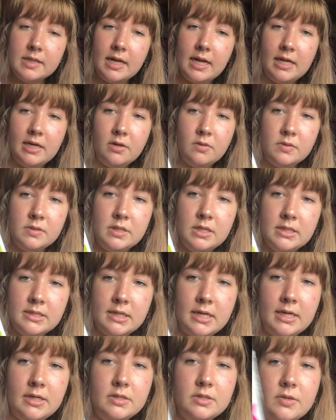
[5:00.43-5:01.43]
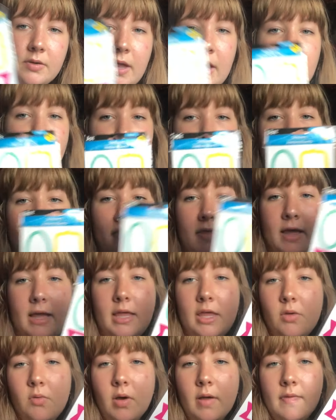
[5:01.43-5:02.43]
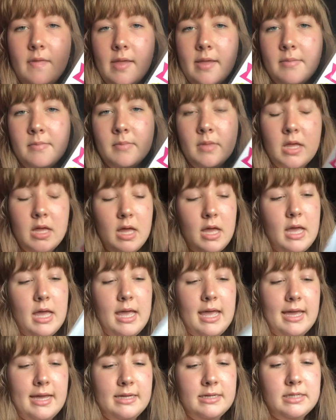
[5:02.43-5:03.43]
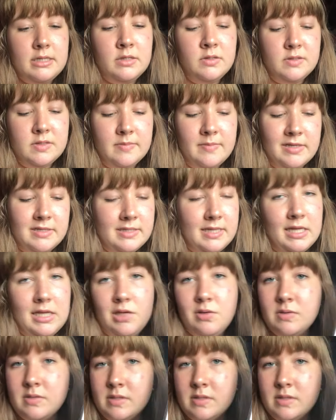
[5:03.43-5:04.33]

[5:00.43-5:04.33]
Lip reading: and I use these and I just like write thank you on them, and I use them as thank you